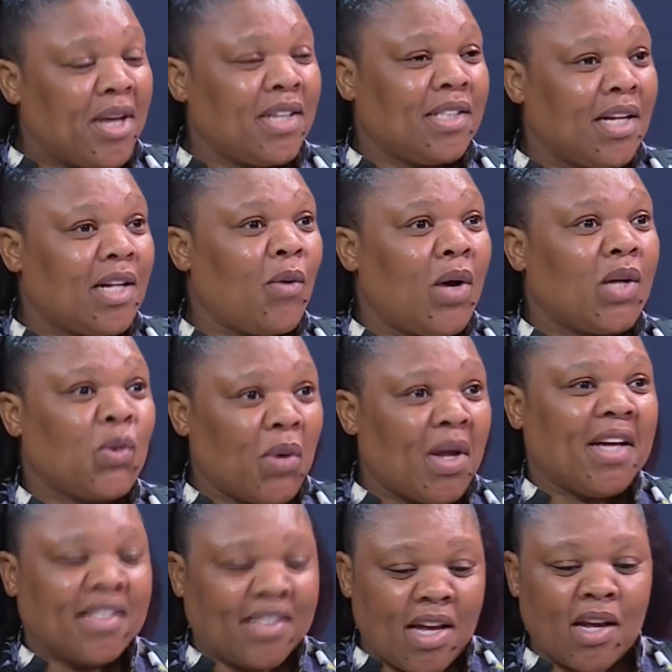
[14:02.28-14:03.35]
Basically what we
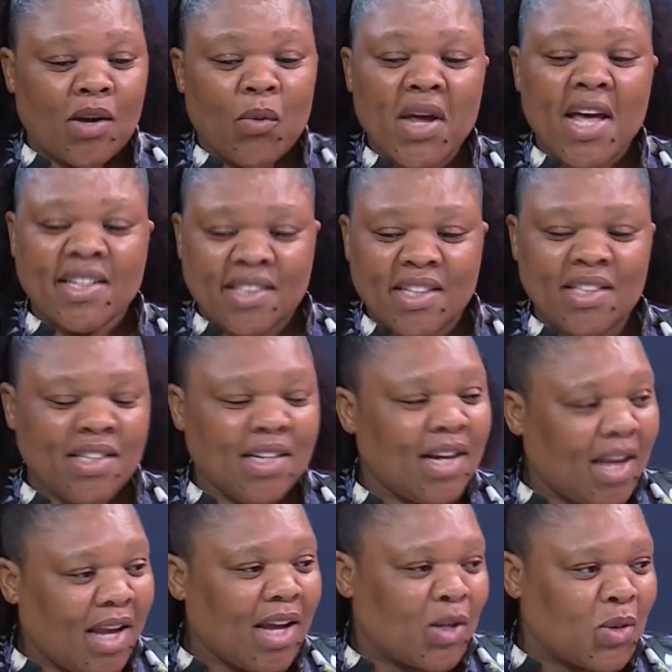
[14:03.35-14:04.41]
are saying, we are sitting
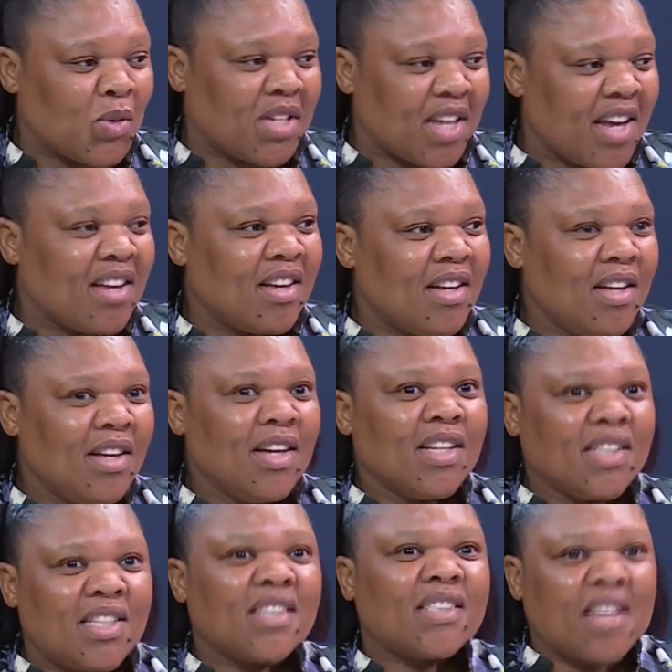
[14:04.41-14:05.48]
here today
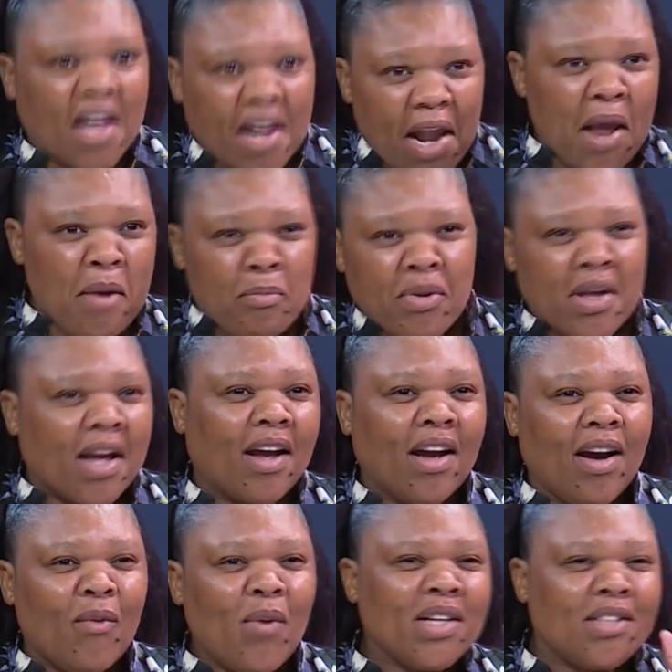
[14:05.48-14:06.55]
describing
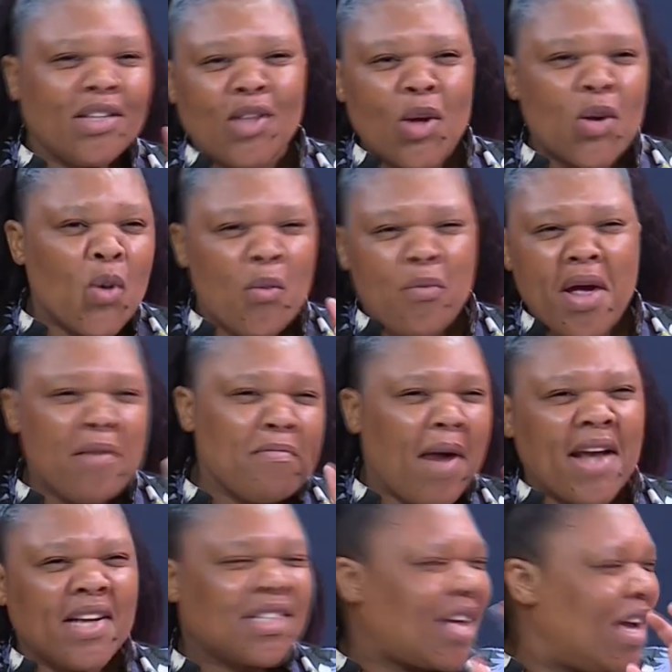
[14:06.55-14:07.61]
what the human
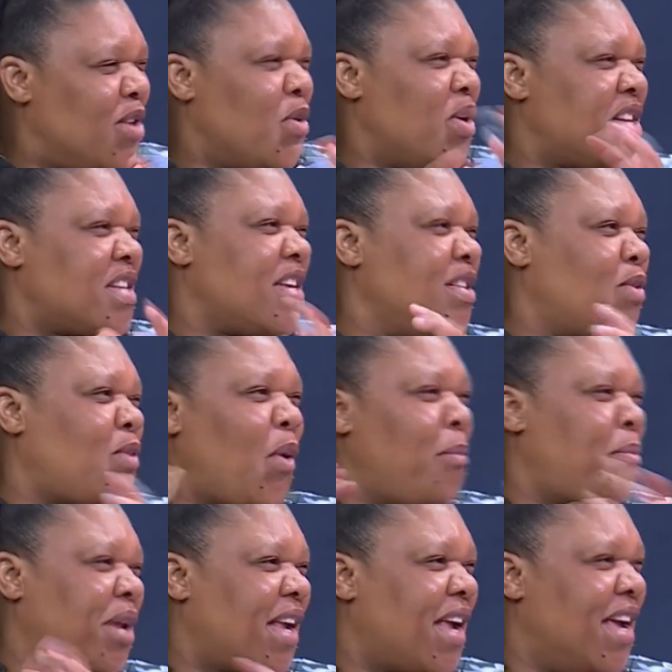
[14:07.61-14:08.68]
mind cannot really
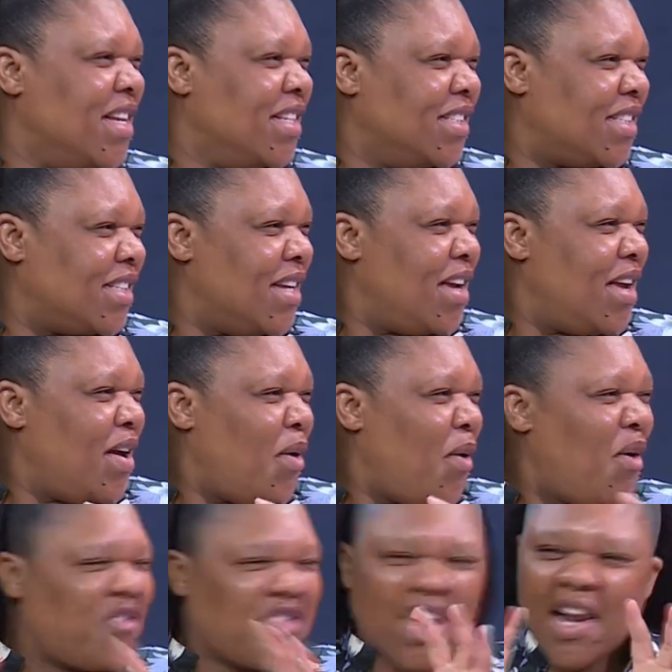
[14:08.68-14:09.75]
comprehend
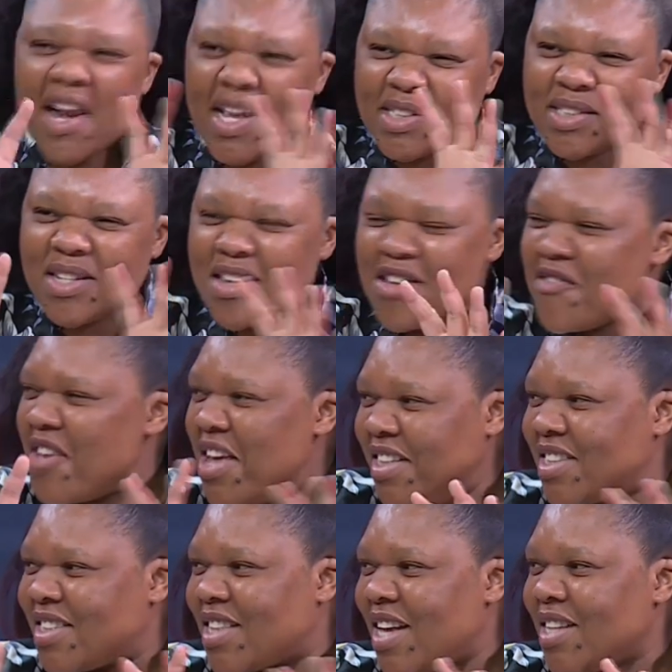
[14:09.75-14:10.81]
of the last
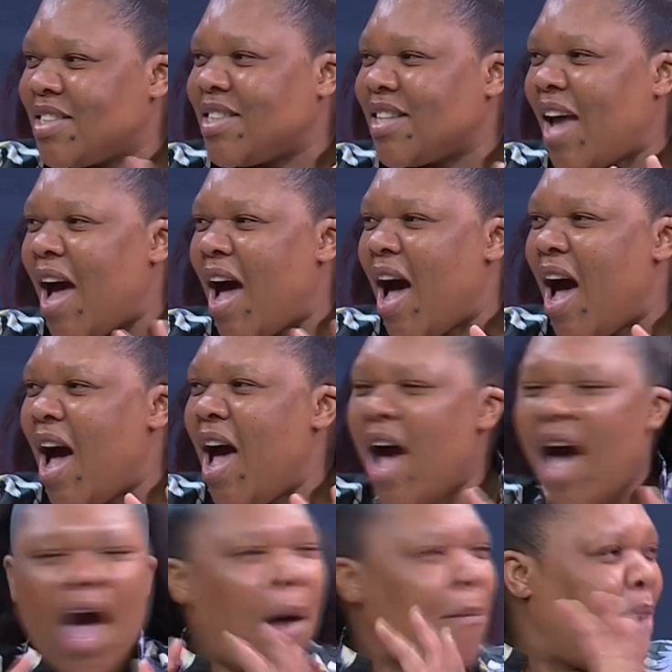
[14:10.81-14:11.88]
events that
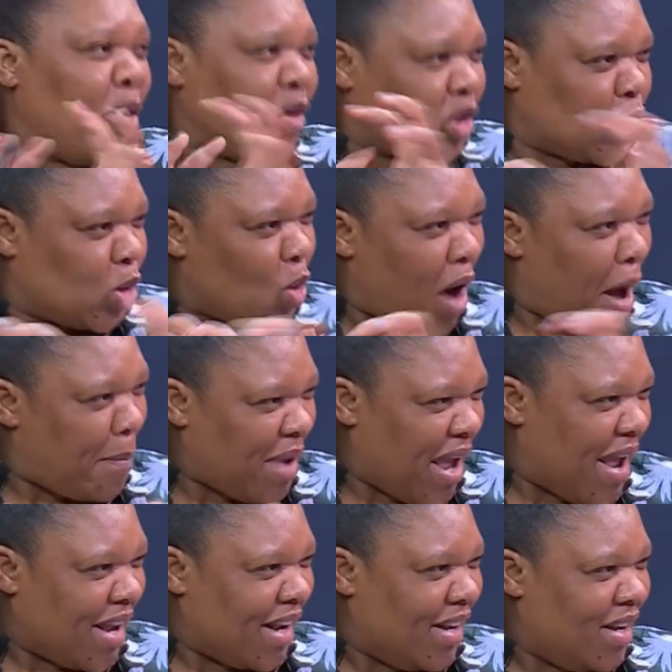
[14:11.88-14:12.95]
are about to
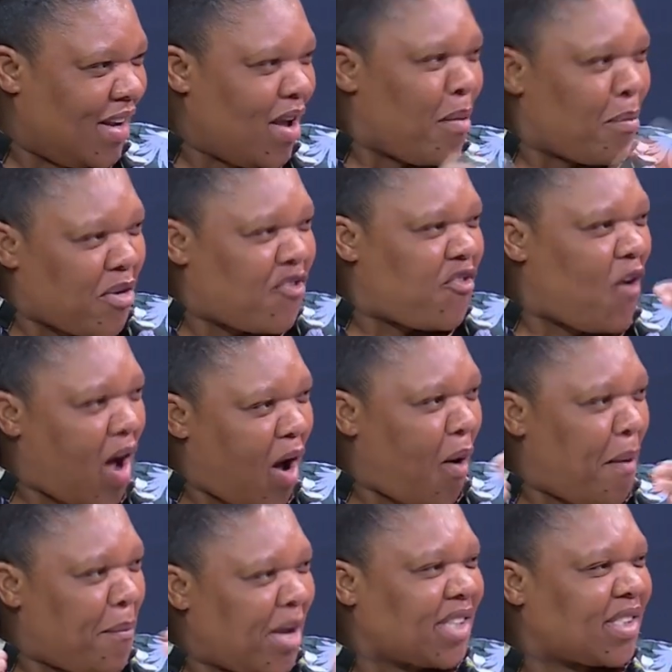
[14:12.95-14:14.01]
happen before
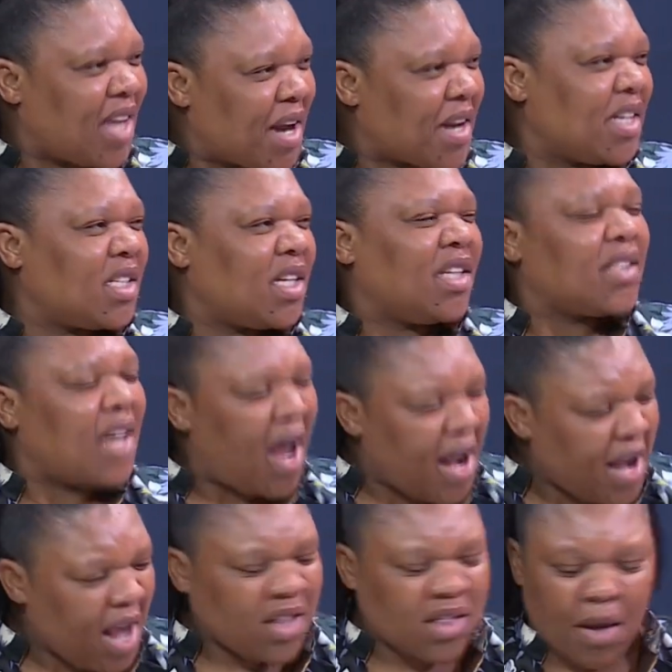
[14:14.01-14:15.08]
our master returns. I
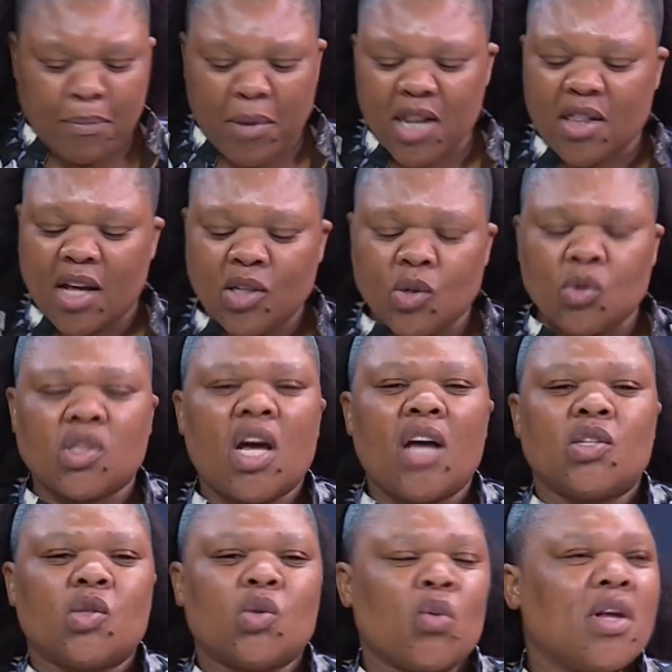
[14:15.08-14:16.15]
like the part that you
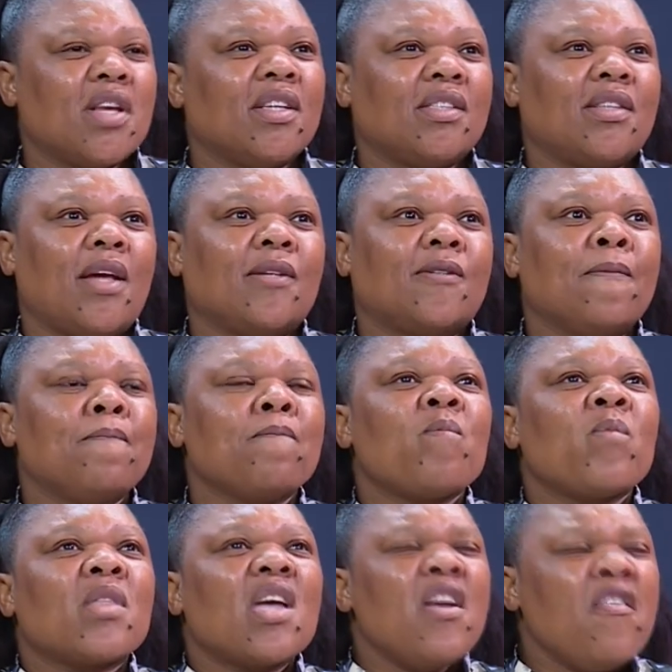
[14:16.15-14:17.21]
touched when he says,
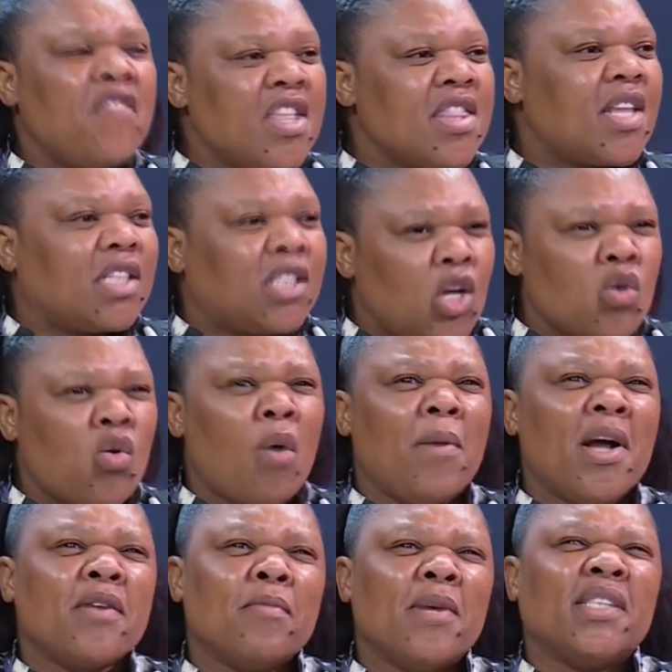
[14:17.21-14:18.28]
even the Ten
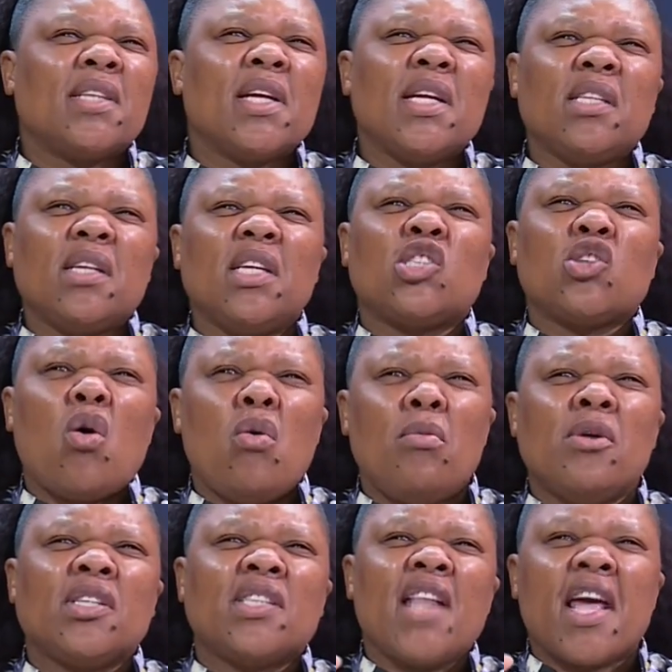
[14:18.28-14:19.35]
Commandments, it's
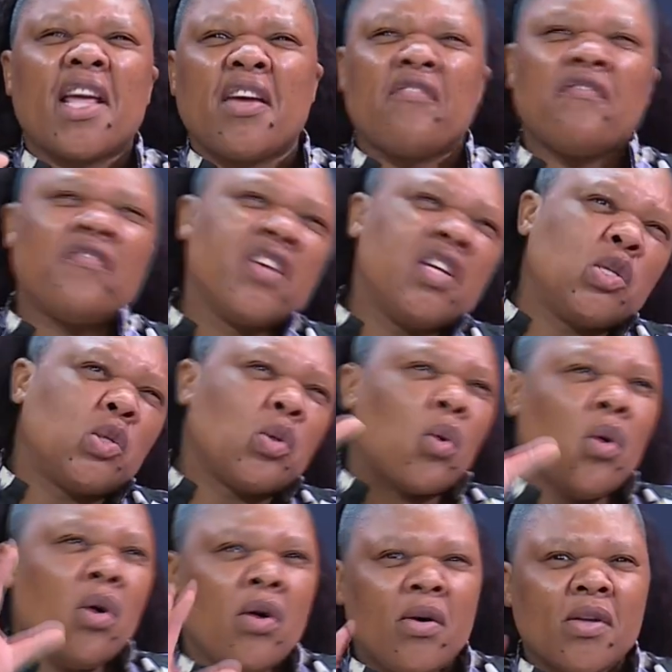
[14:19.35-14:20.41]
almost like a
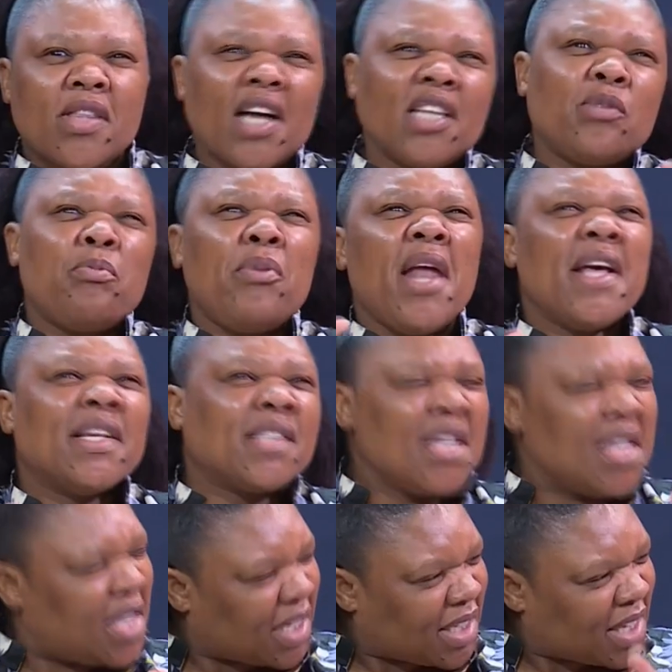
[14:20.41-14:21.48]
video that plays
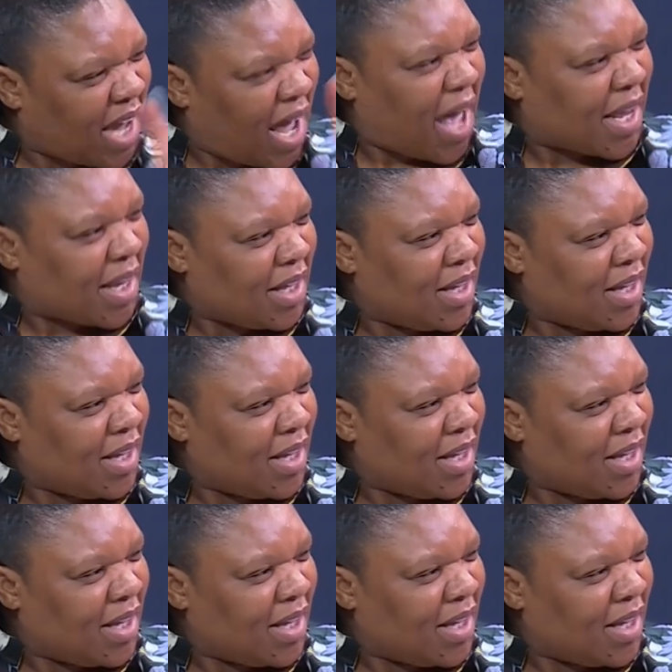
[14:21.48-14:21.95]
in the sky.